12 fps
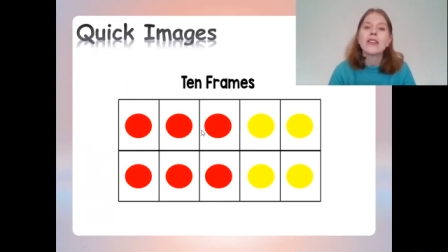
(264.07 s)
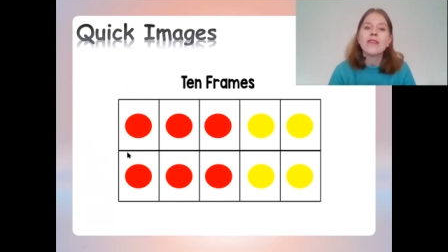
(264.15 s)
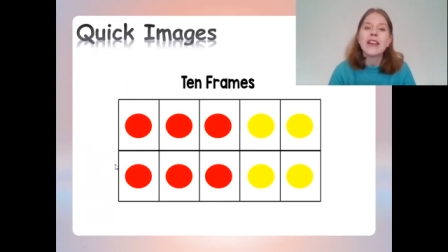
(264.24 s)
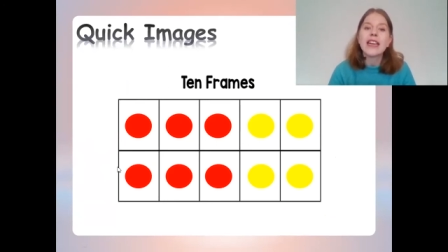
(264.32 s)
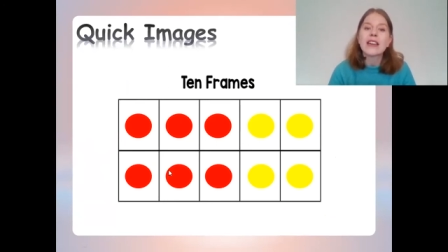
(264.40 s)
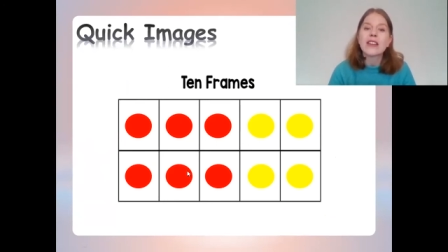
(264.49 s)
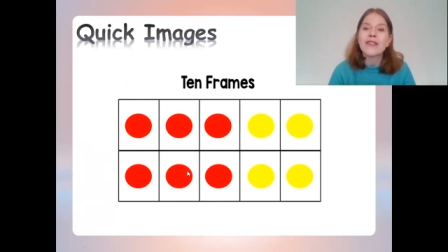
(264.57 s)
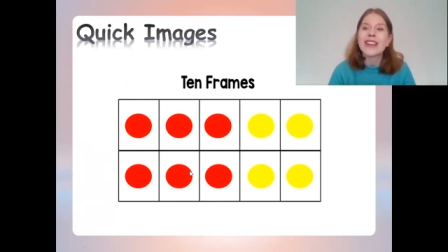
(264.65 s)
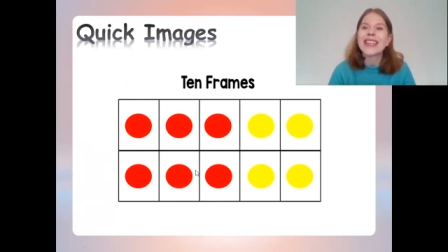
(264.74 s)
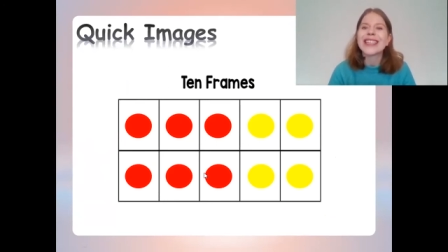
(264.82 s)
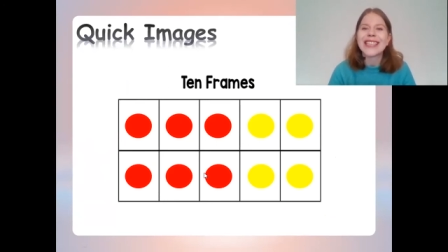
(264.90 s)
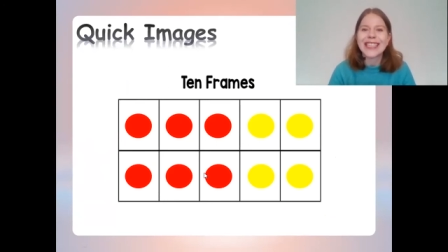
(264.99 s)
3 and
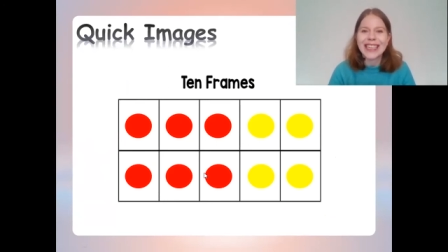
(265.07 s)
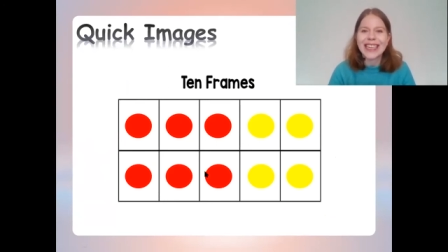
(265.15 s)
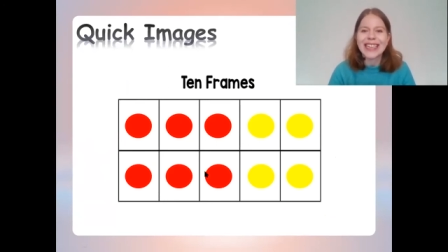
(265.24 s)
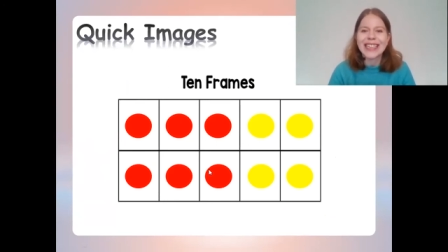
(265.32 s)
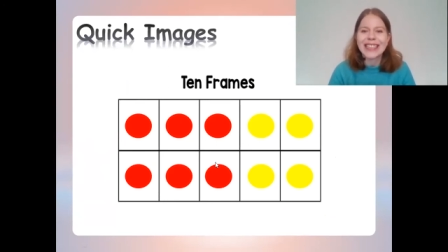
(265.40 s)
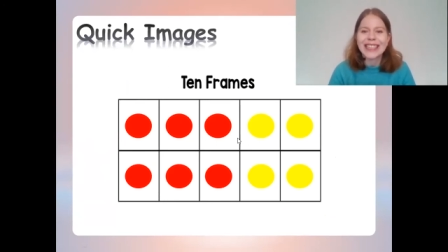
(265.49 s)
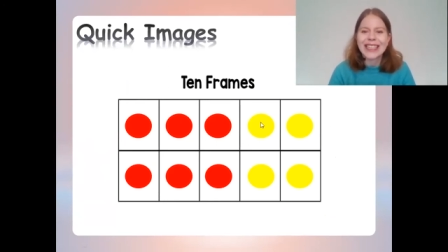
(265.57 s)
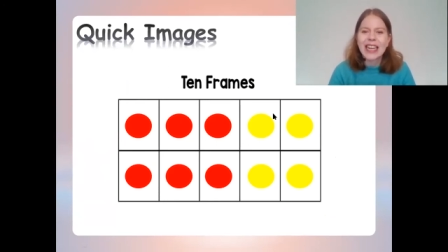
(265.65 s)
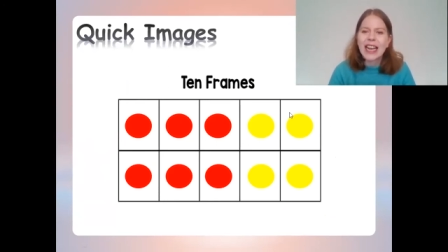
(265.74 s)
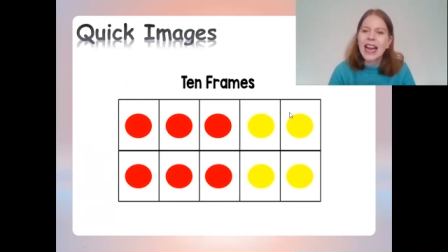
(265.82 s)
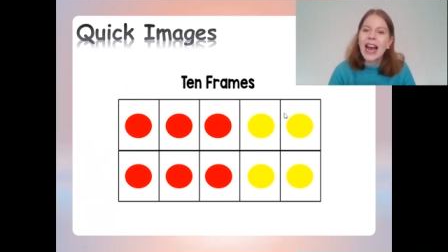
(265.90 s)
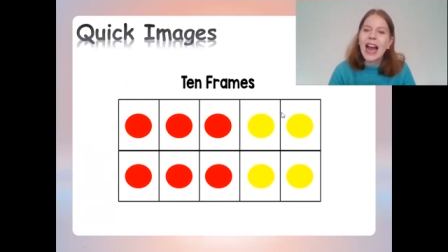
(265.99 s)
3 is 6.
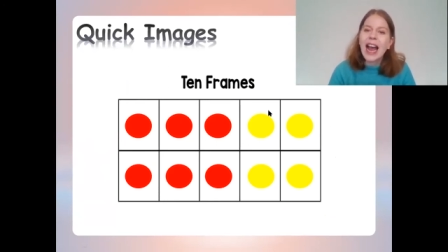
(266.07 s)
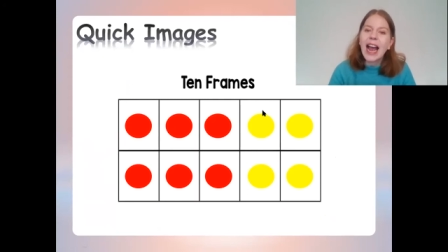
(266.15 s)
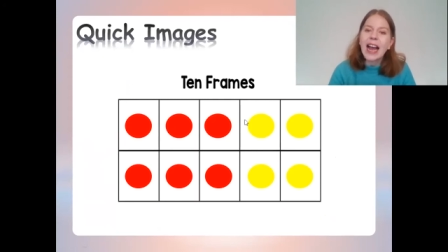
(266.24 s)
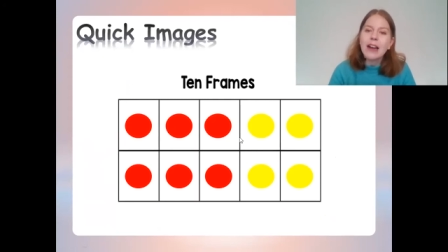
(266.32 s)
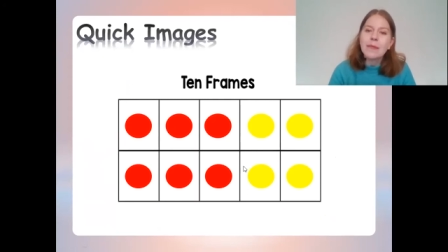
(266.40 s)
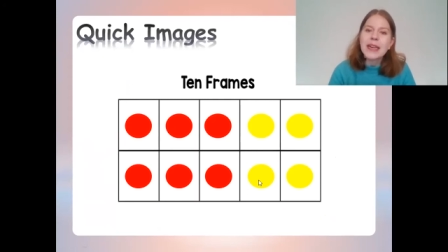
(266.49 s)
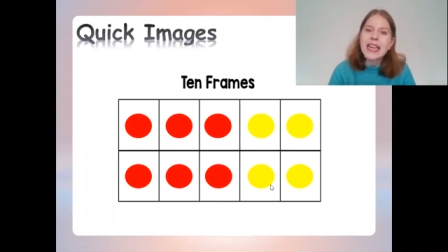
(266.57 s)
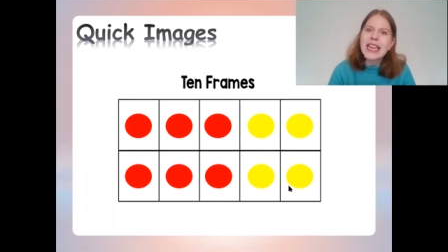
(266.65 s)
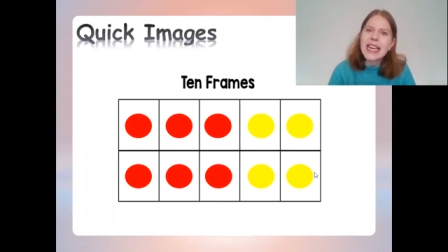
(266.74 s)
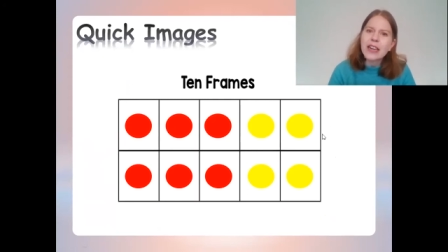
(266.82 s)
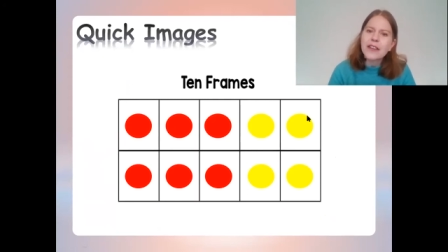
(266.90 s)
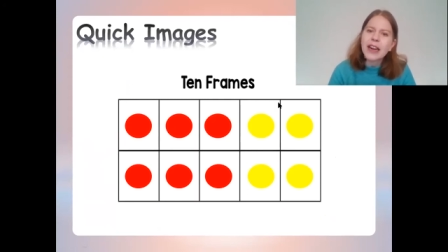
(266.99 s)
How many
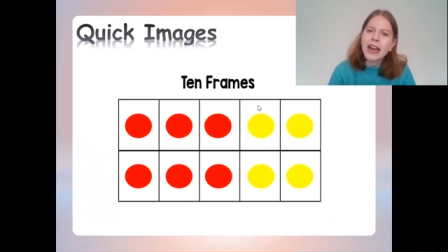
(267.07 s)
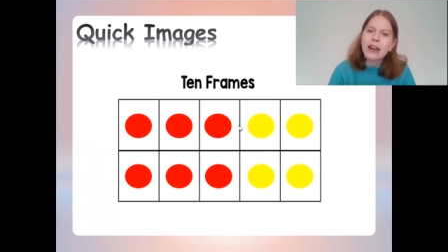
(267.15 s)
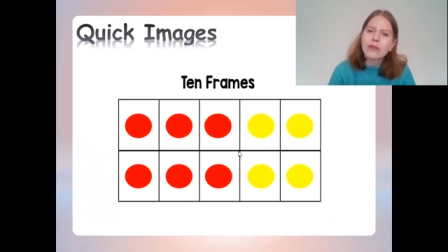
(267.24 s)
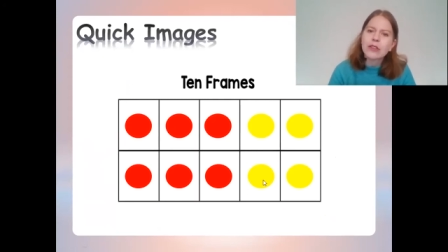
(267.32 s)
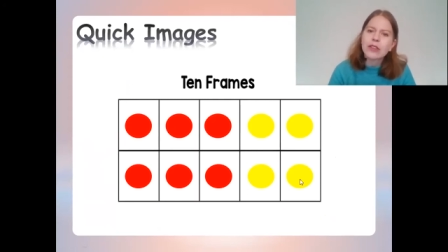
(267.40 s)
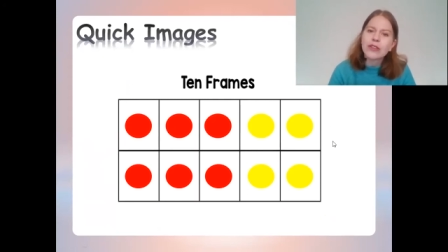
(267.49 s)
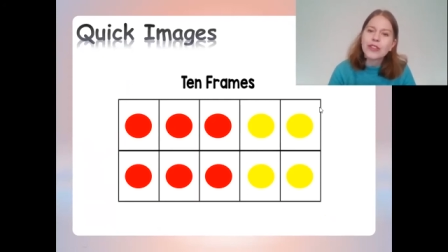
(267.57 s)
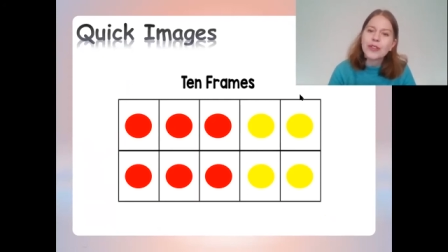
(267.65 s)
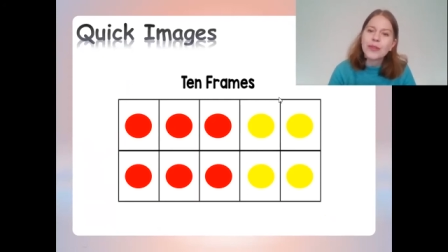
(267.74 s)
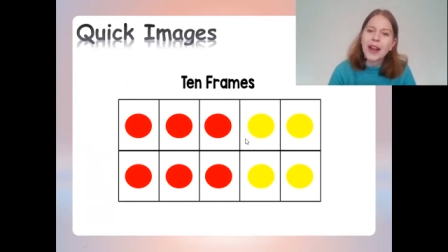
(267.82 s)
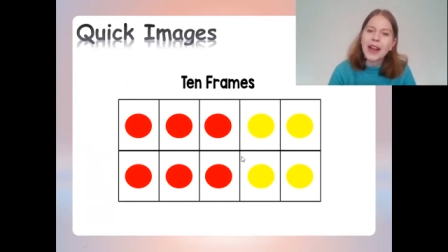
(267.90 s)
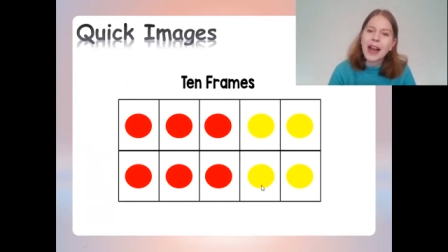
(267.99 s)
yellow counters
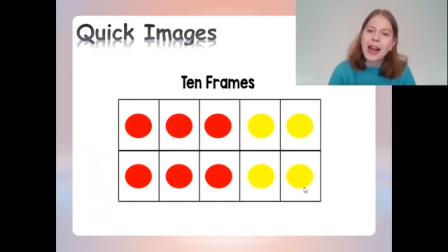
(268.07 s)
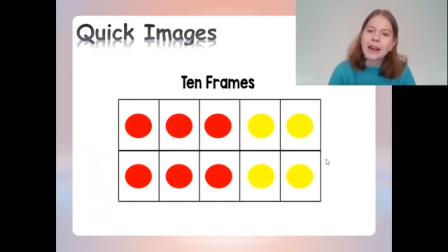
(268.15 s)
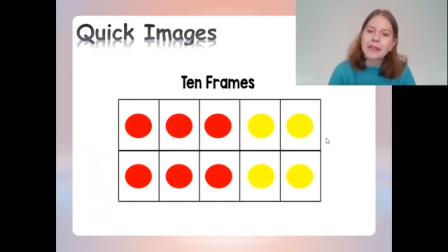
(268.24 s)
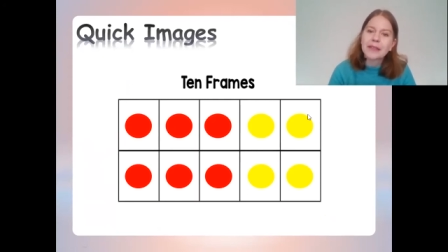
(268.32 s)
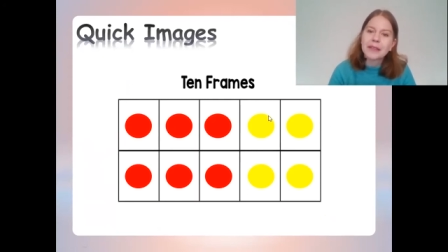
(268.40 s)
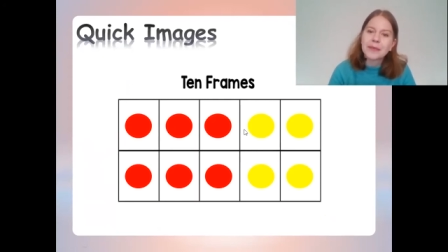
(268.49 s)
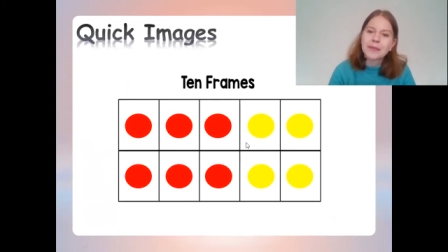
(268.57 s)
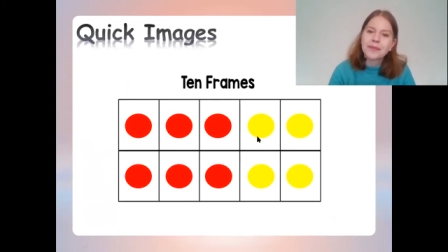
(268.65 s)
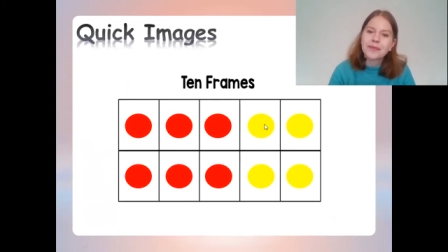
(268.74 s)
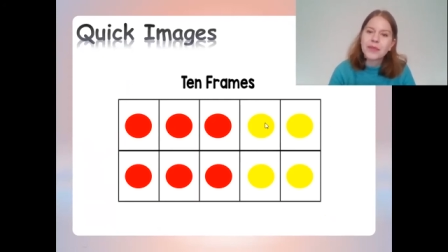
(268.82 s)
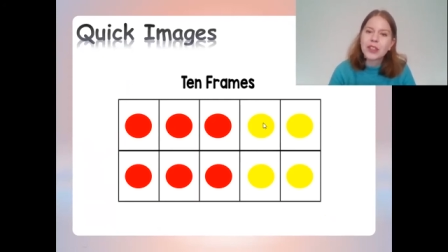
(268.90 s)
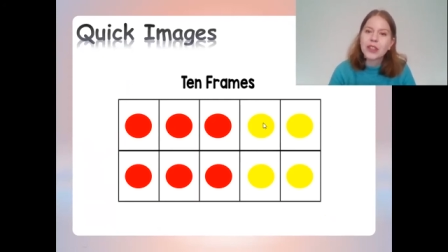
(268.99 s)
do I have?
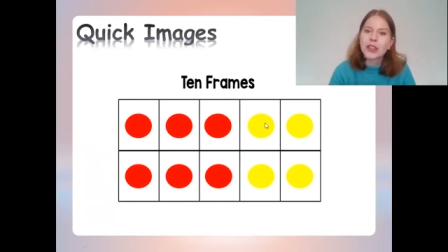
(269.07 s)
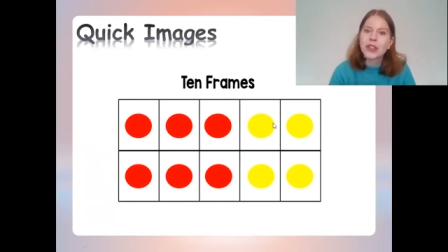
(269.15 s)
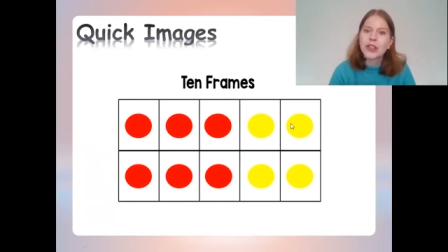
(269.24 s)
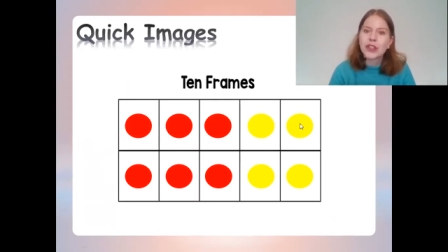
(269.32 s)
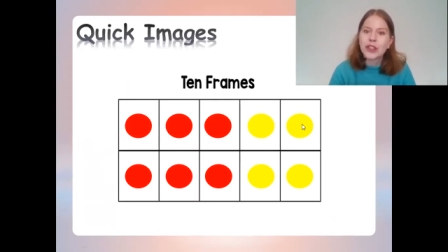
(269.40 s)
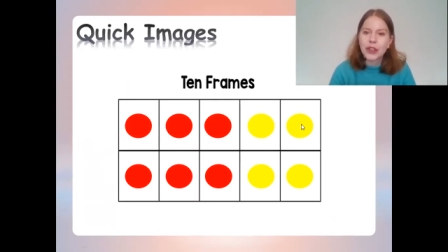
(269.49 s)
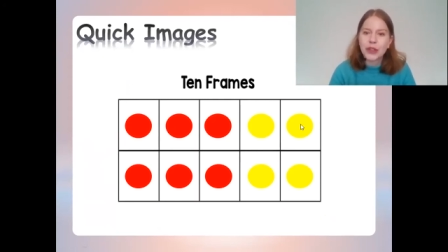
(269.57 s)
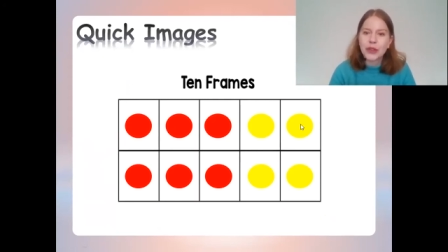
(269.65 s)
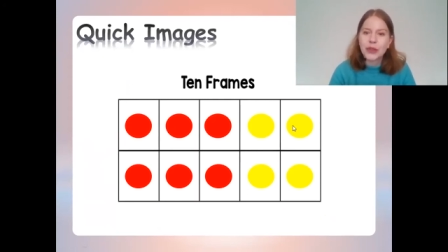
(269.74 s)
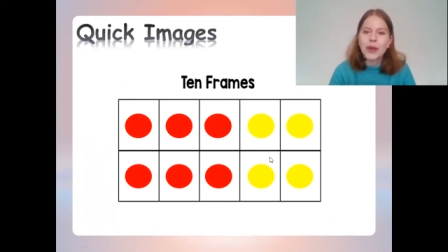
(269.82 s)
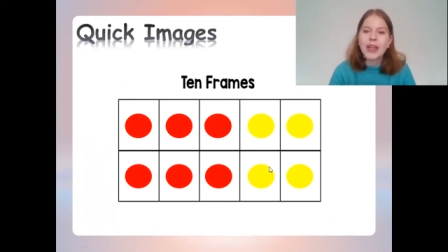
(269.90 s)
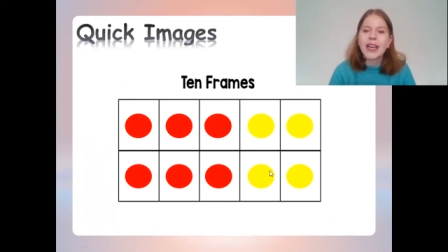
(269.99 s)

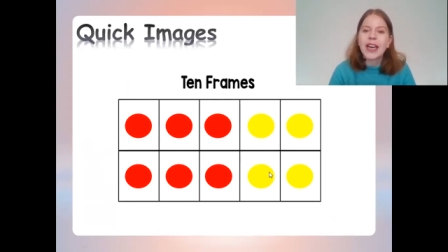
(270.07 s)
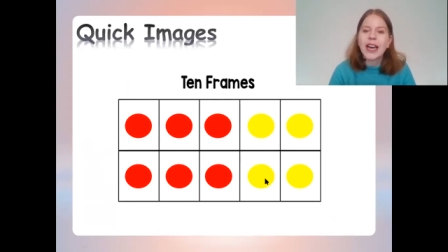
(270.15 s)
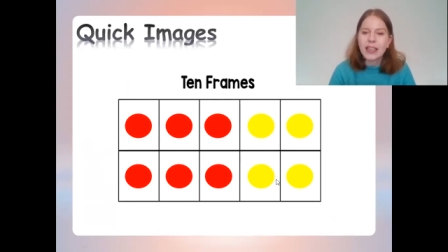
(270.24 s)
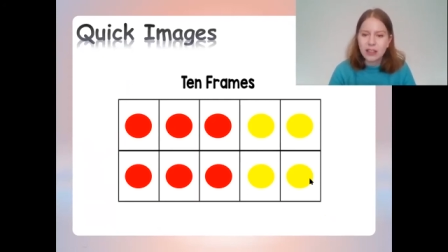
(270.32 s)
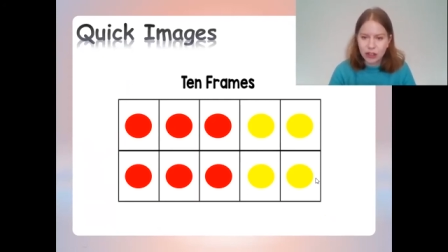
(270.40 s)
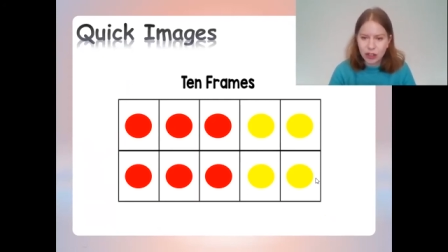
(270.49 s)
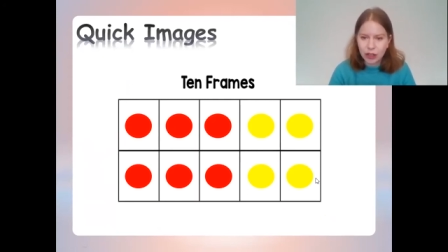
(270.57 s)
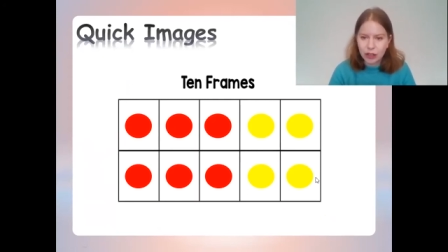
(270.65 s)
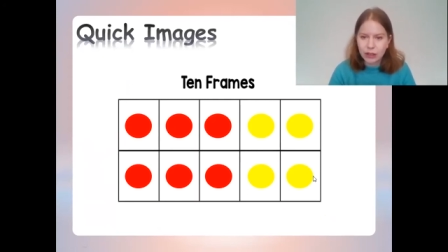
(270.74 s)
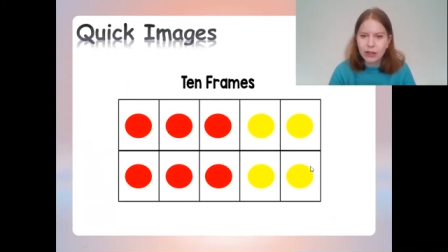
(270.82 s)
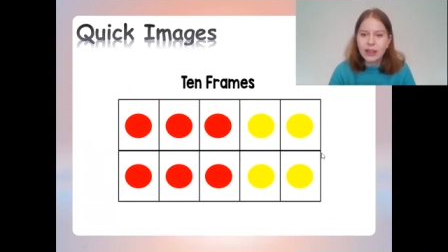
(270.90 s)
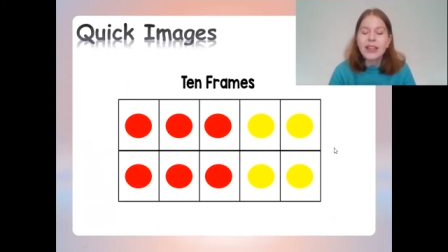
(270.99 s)
2 and
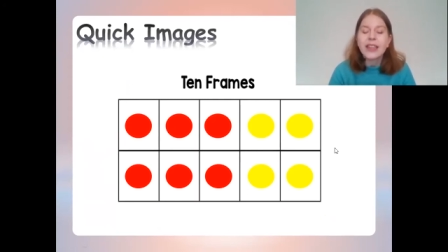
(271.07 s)
2